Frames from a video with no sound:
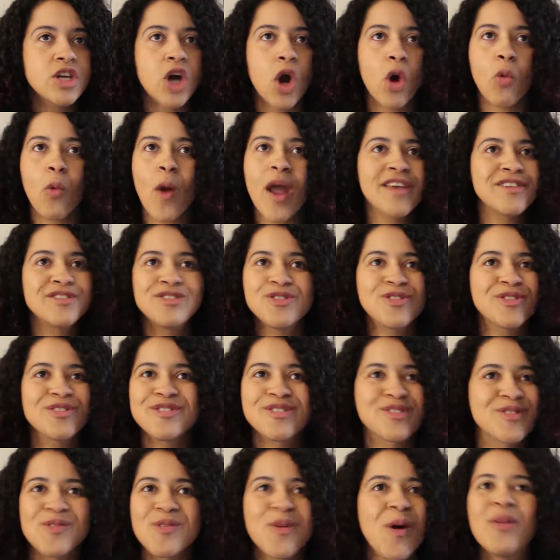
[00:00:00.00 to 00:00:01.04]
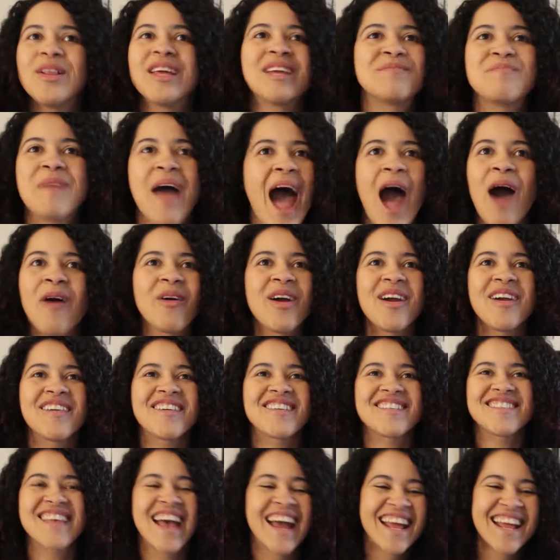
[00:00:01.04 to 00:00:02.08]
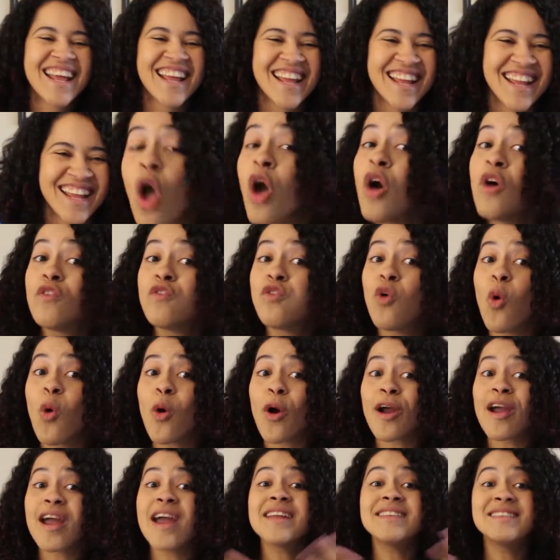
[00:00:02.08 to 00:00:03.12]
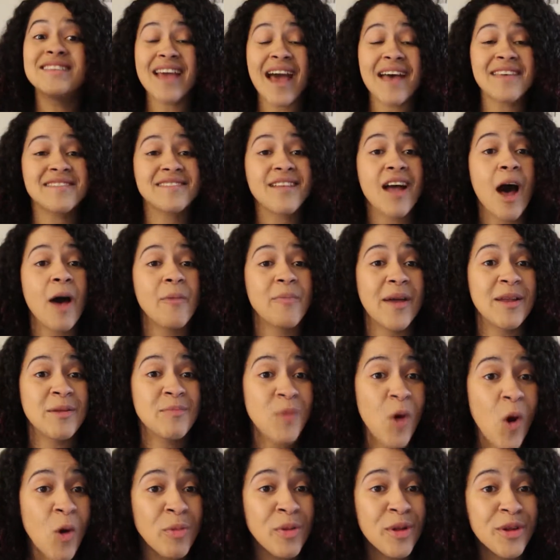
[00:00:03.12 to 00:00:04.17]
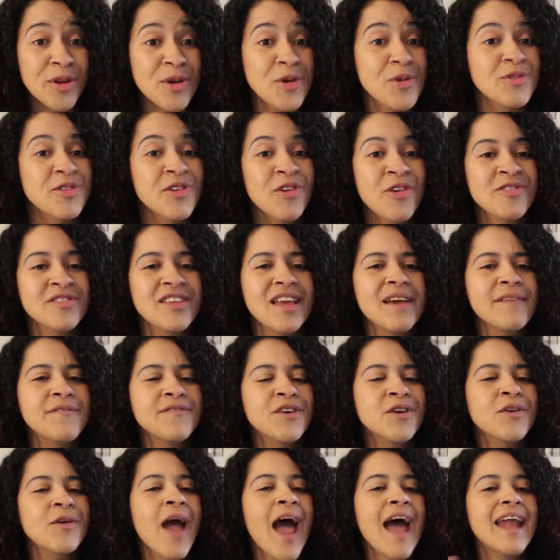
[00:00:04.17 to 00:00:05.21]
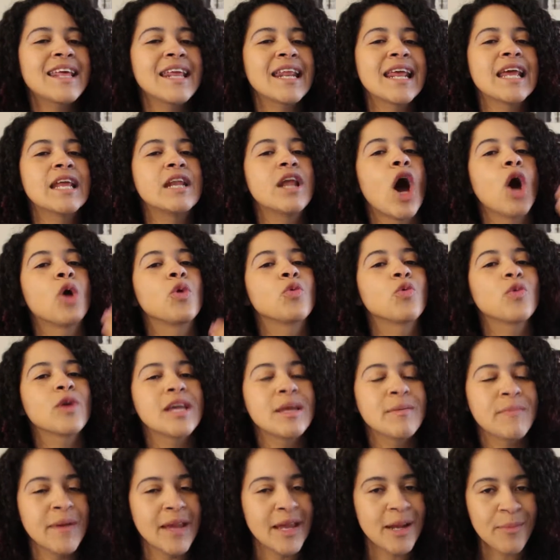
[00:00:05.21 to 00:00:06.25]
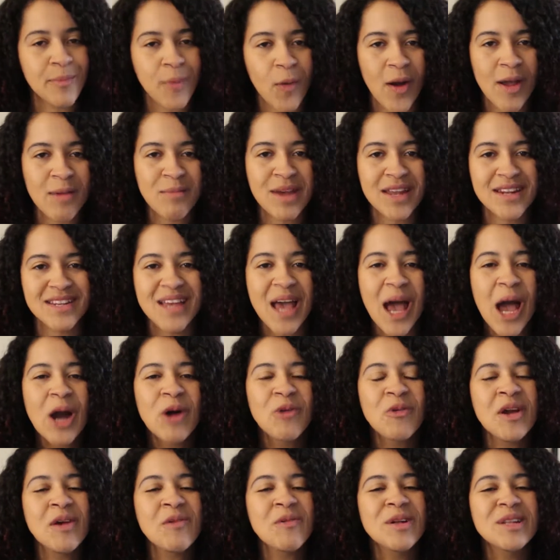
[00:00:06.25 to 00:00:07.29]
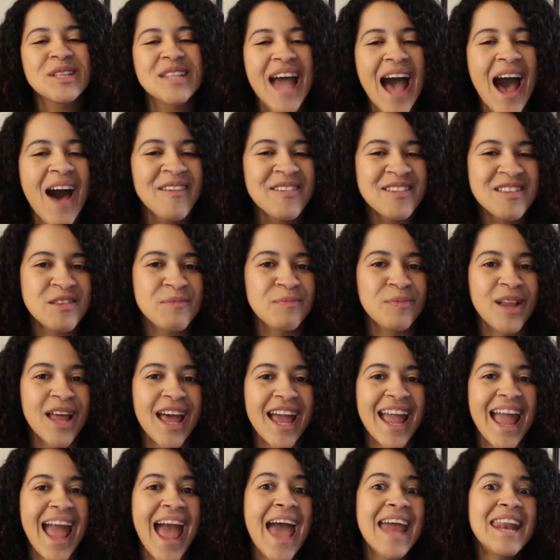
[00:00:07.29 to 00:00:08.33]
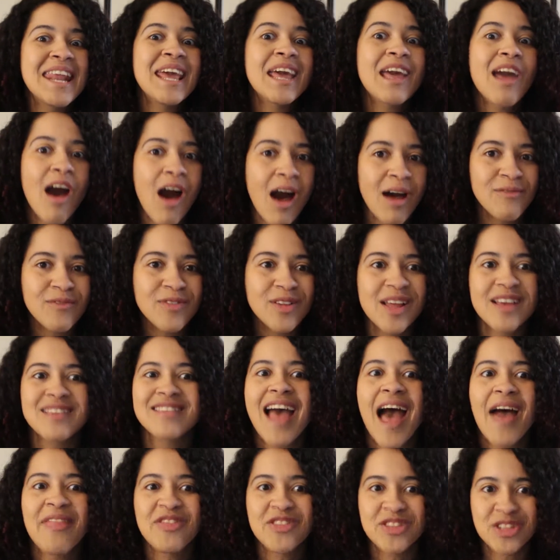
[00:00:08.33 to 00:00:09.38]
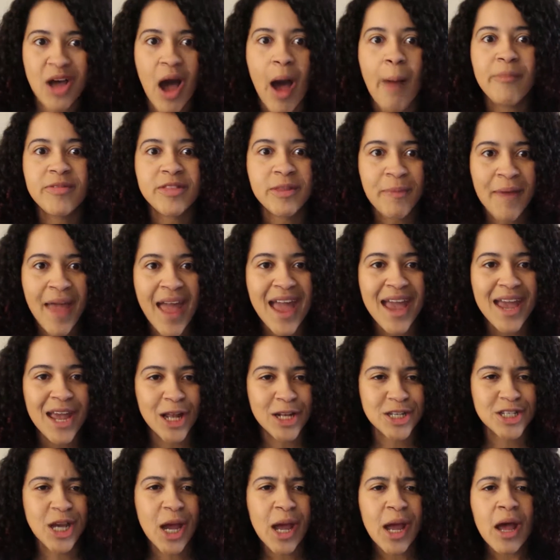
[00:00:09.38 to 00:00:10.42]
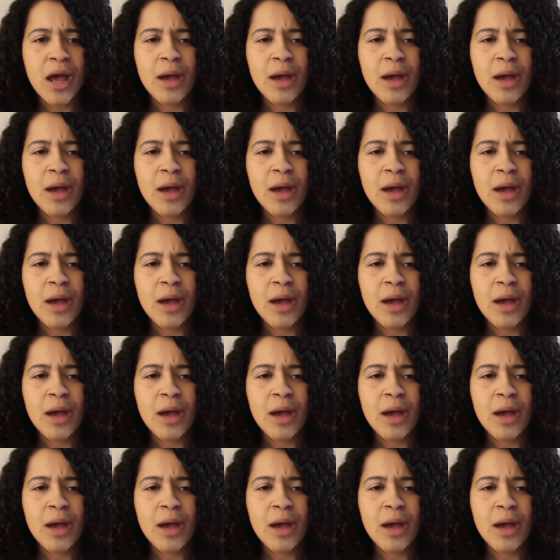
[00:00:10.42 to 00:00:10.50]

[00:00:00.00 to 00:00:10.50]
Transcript: to waste your scrolling powers. For desktop and mobile users, if you're editing a repeat appointment, we will now display any conflicts at the top of the page.